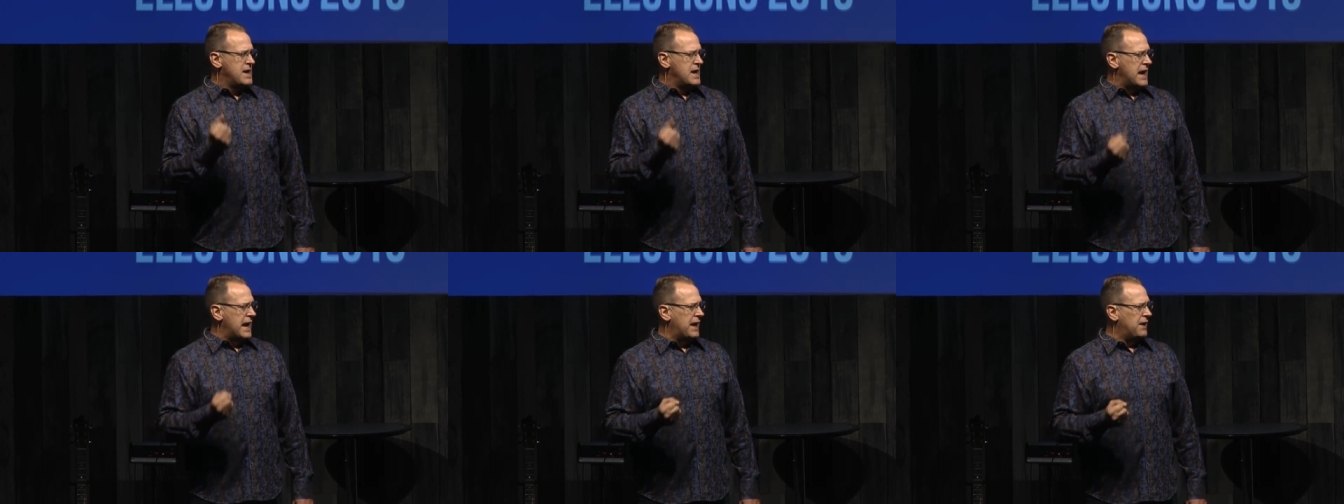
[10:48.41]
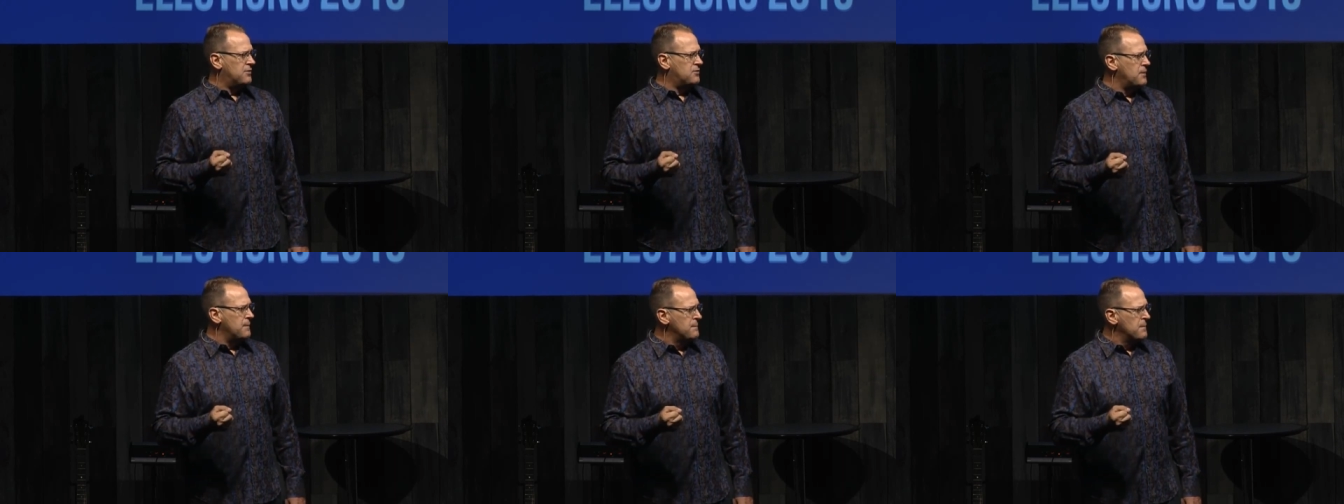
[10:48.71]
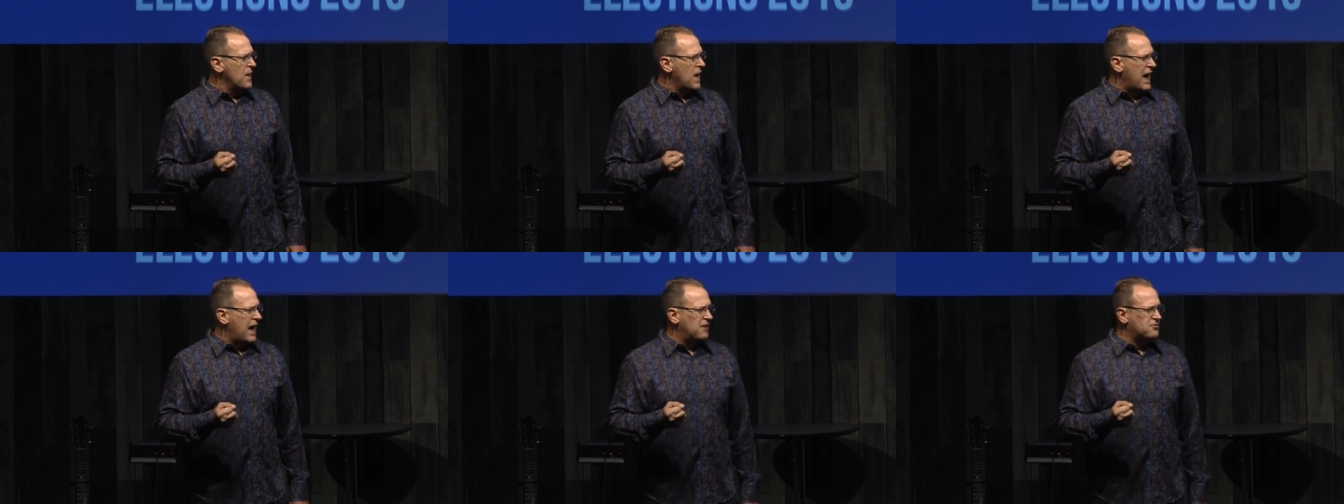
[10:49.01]
And
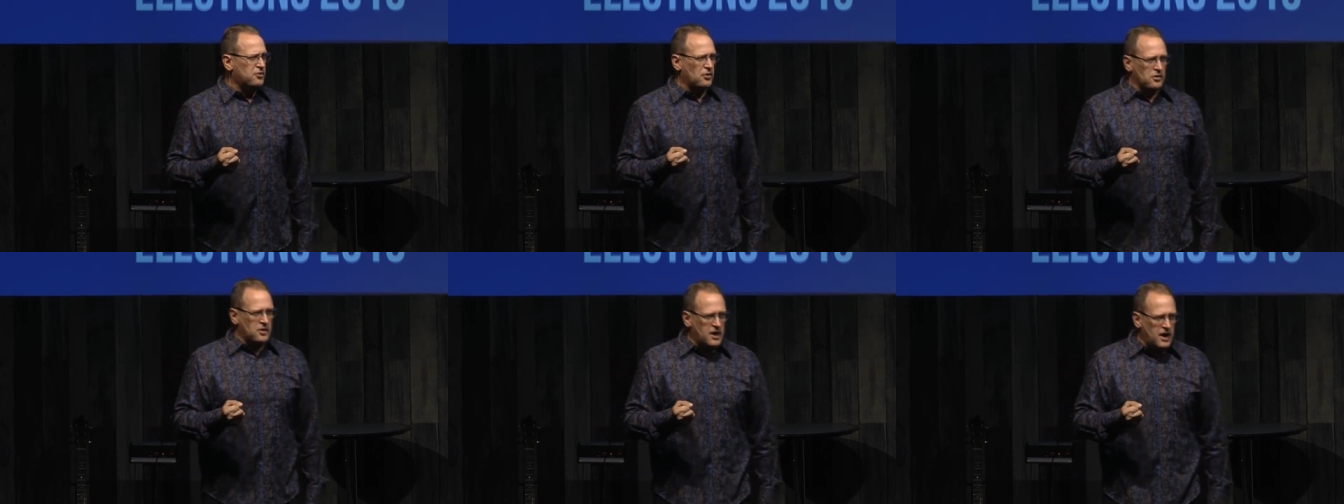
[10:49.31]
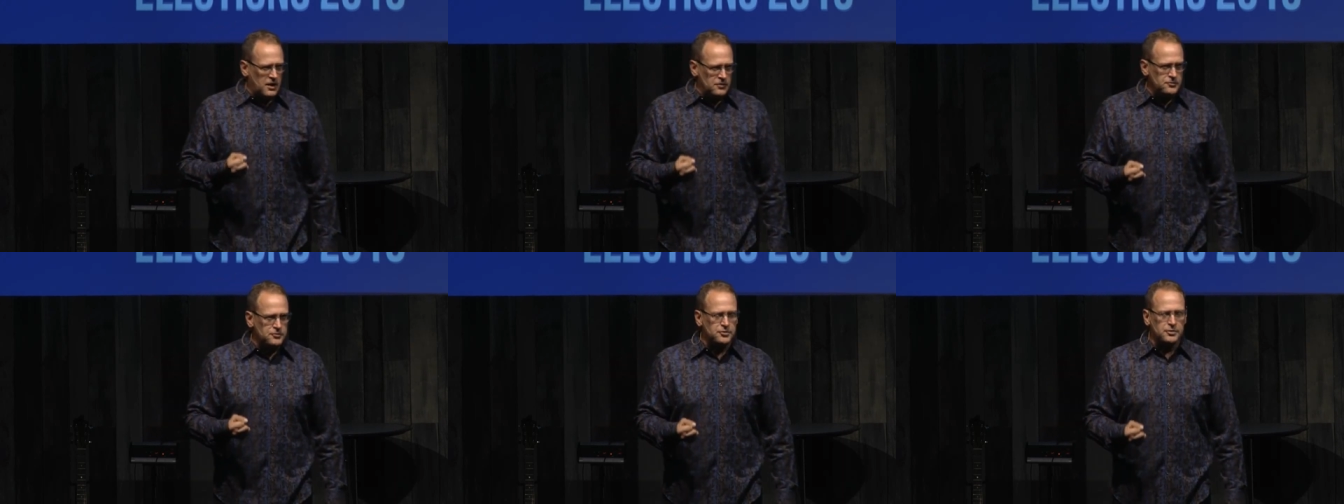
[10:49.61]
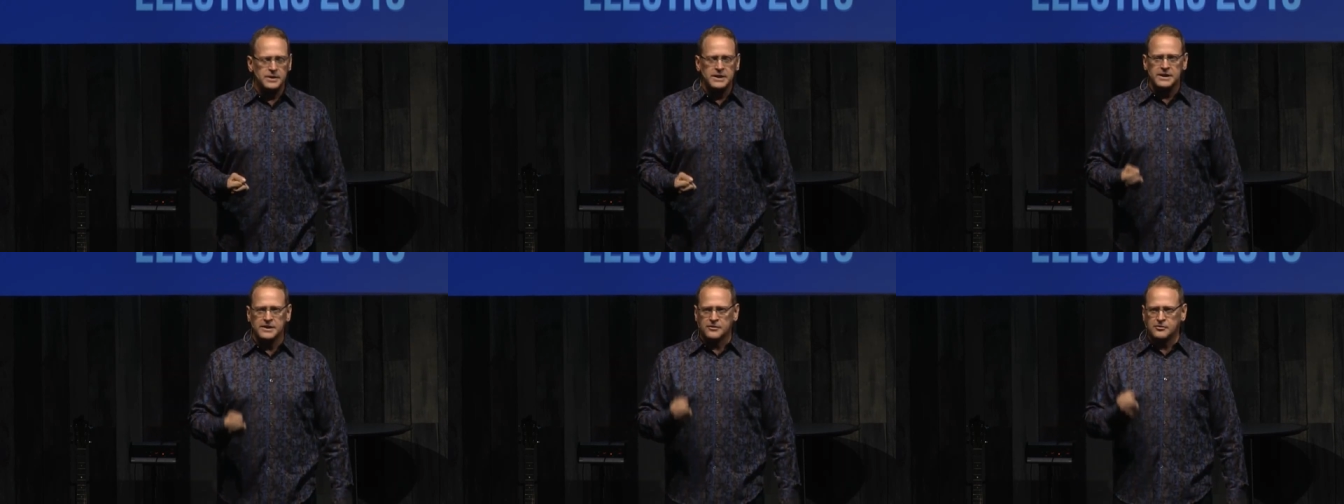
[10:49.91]
has our country